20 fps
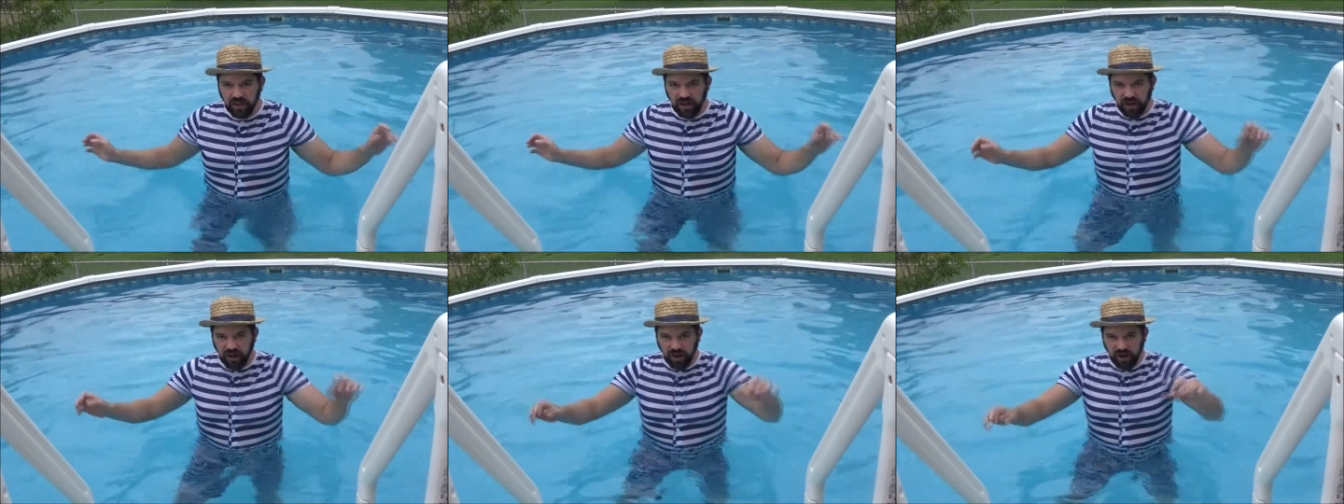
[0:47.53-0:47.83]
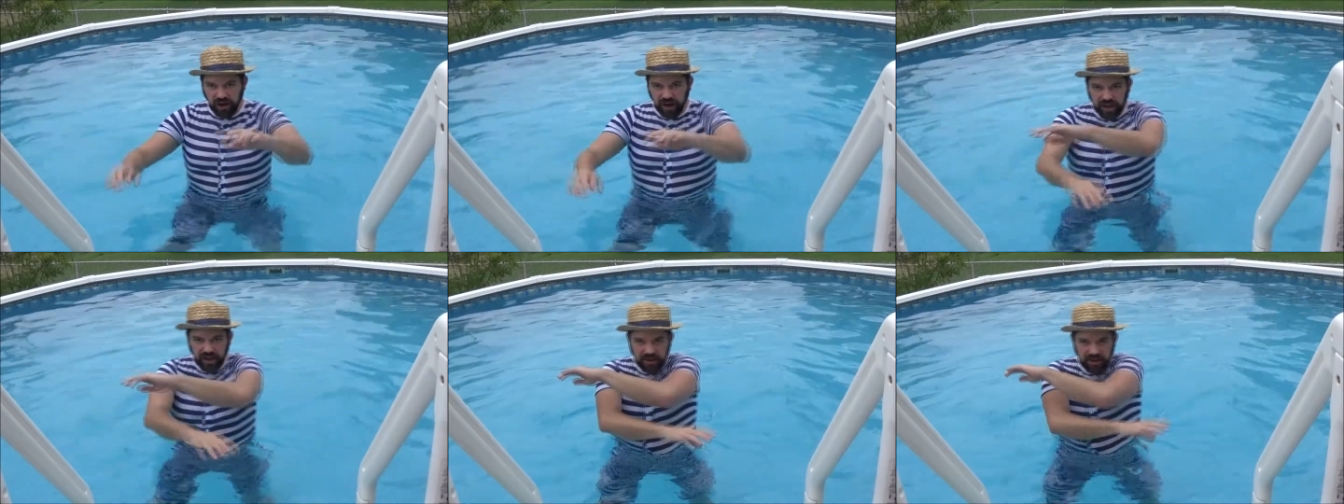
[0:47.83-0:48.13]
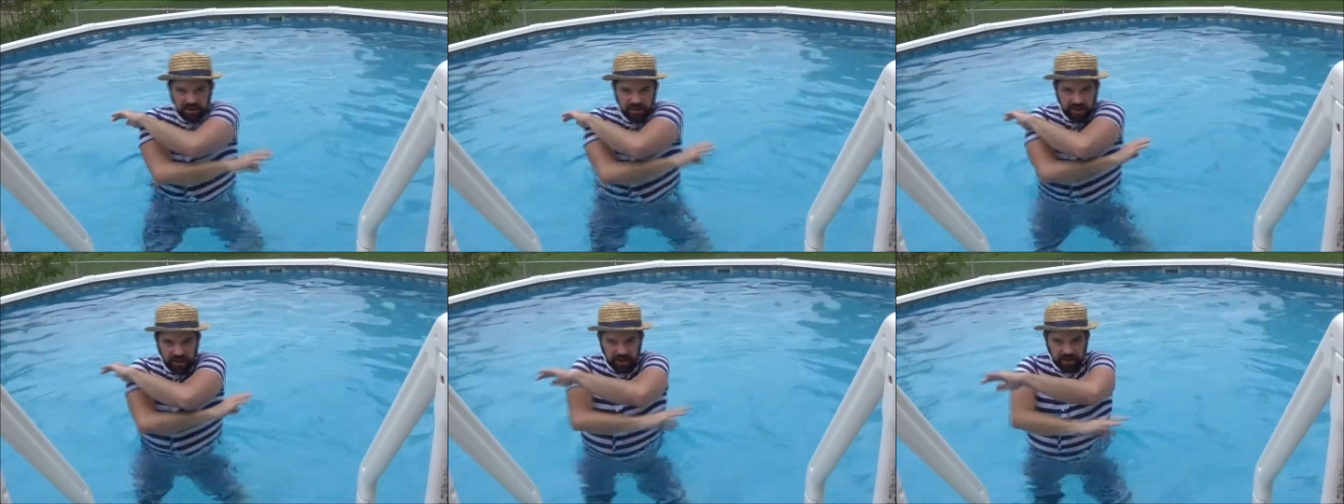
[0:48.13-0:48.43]
Alright,
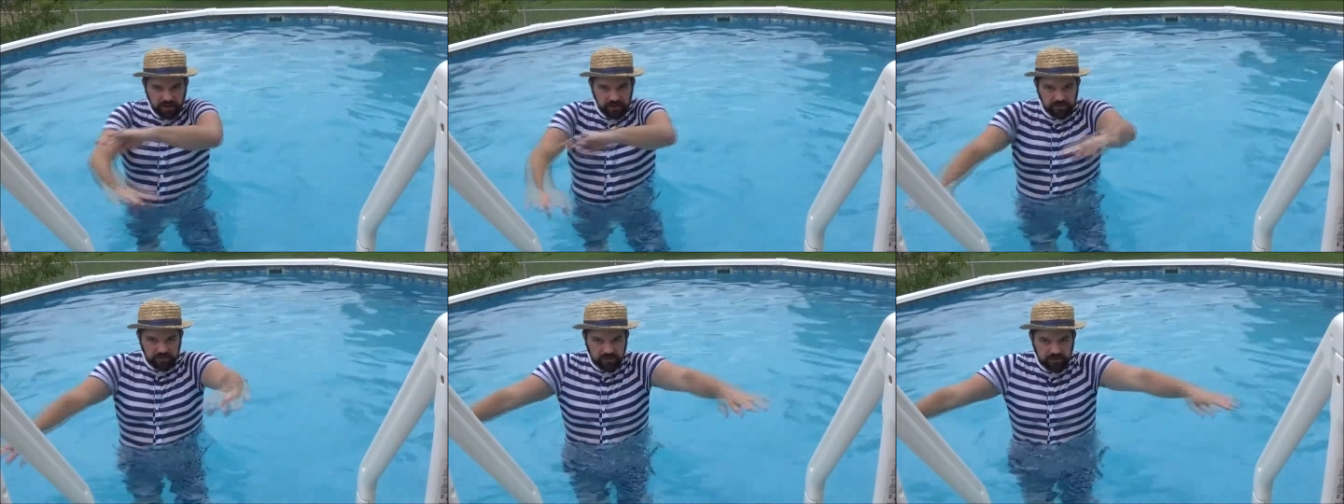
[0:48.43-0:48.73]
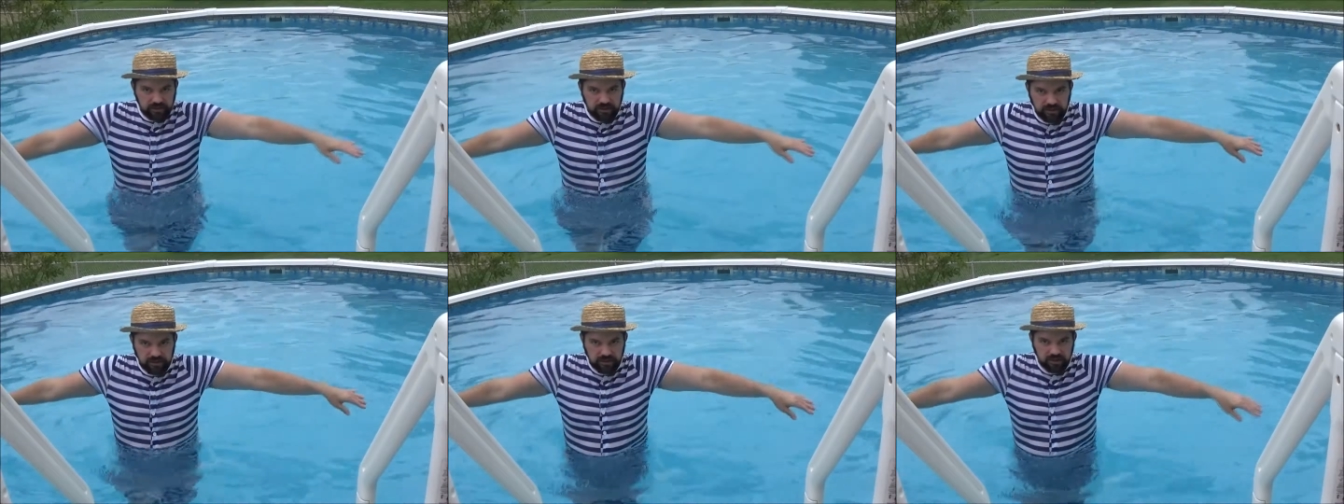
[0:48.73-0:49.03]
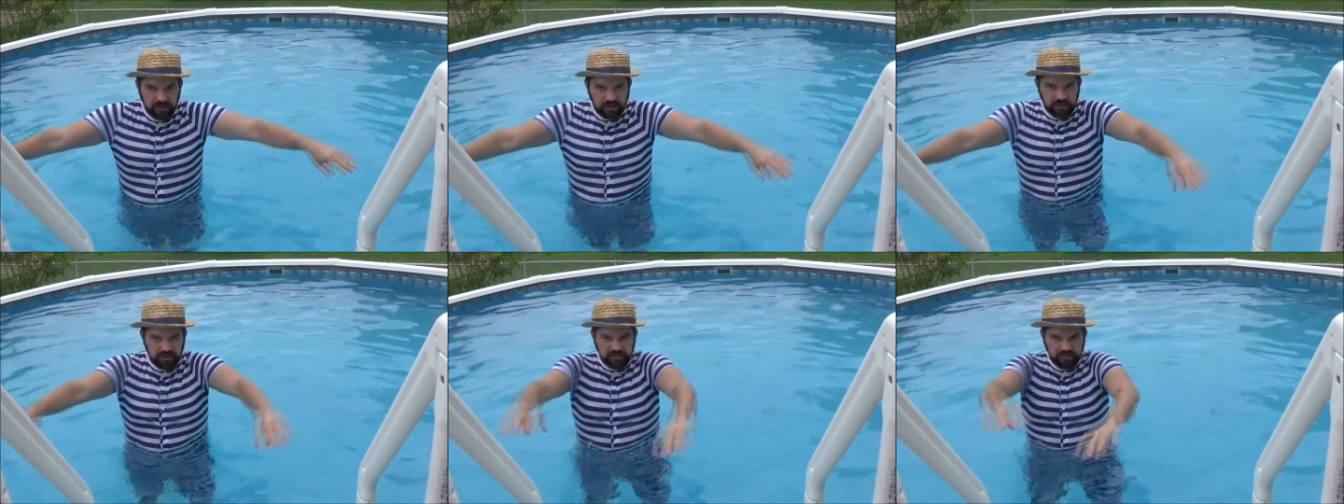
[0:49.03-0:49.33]
kind of
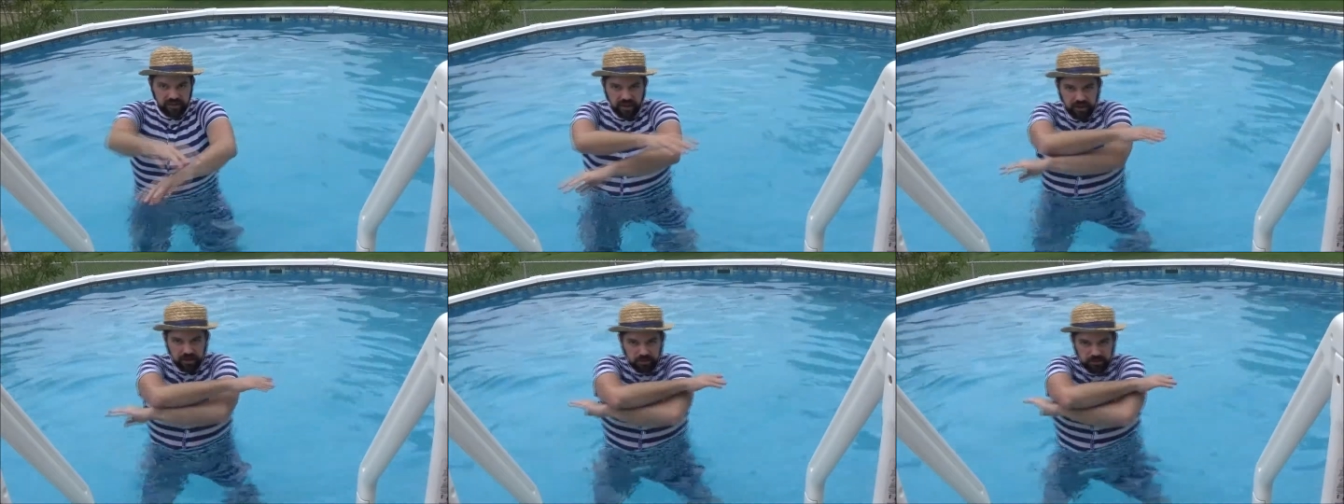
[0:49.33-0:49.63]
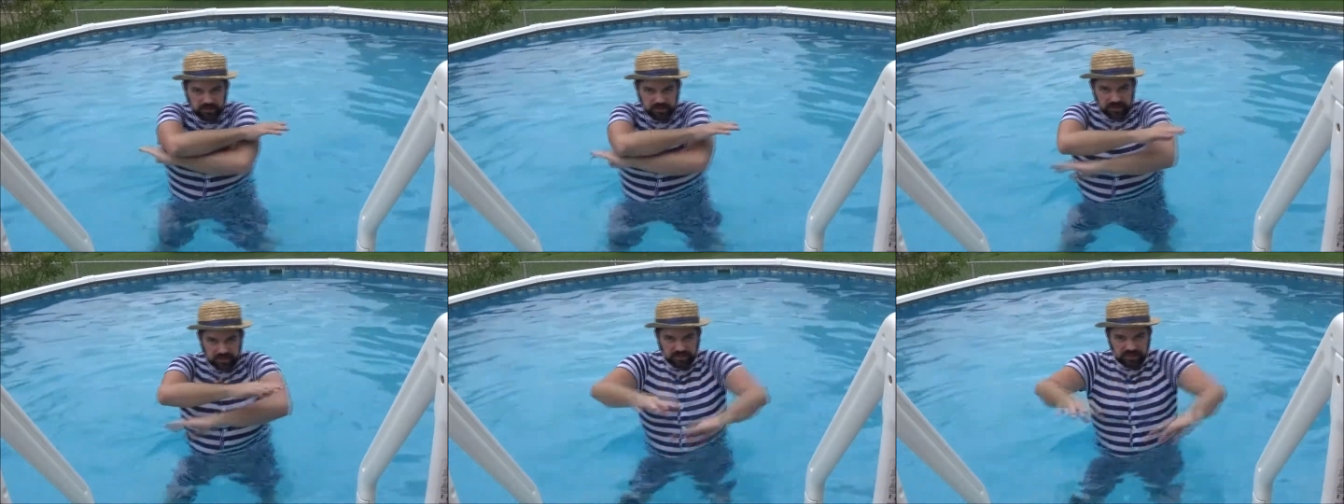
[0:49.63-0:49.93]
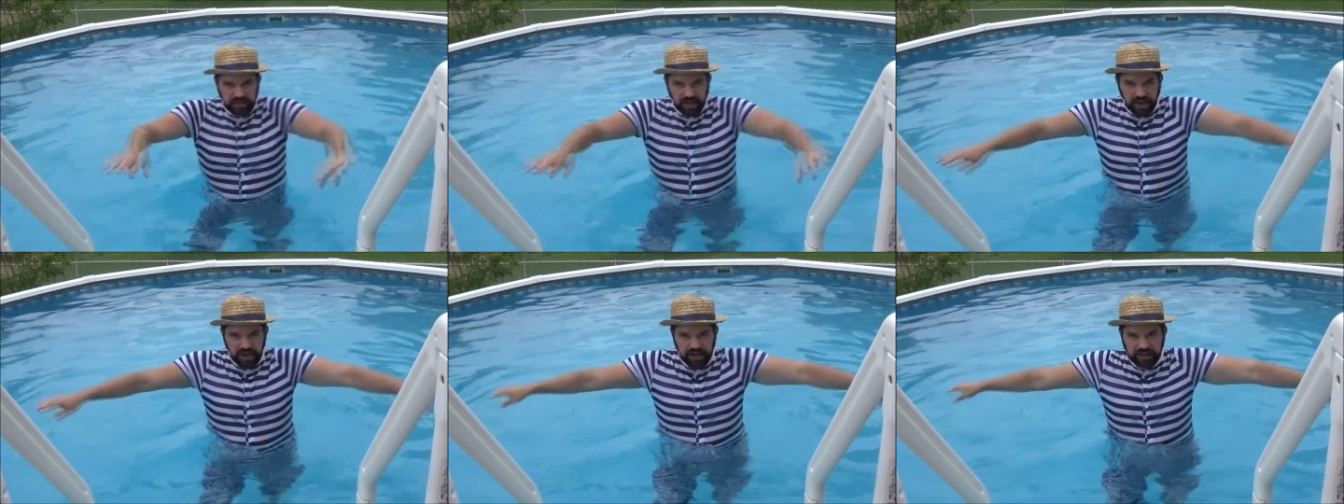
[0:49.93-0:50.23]
take them to the
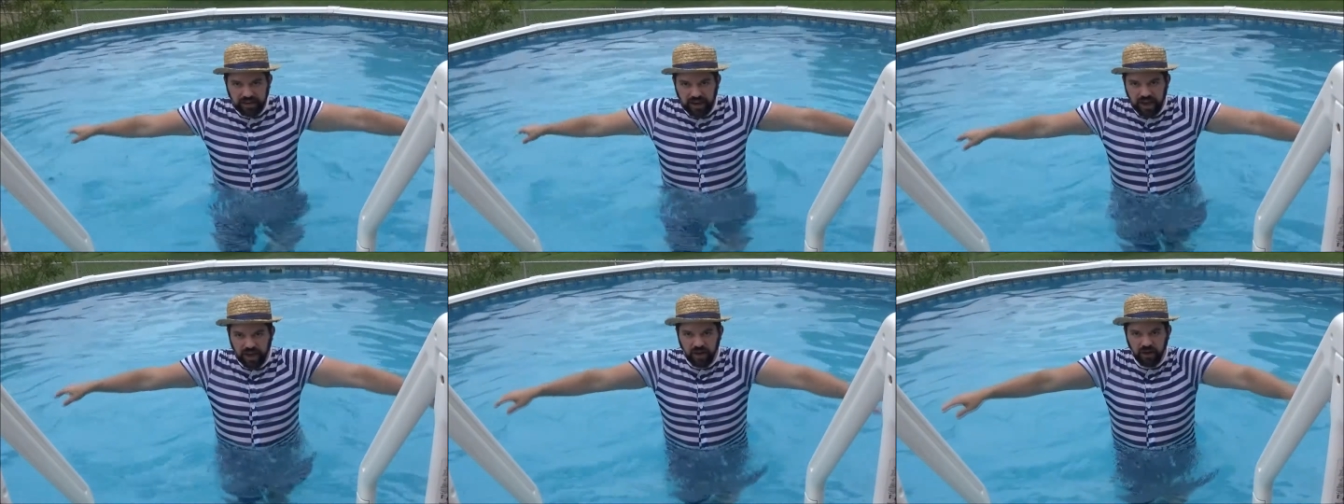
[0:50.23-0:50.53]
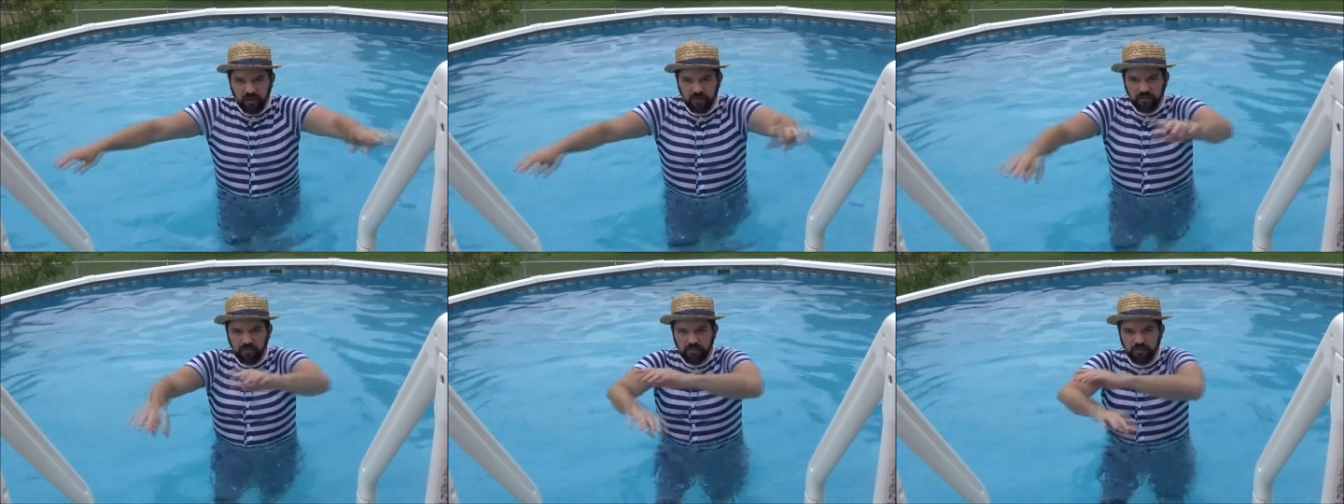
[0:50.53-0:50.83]
side now.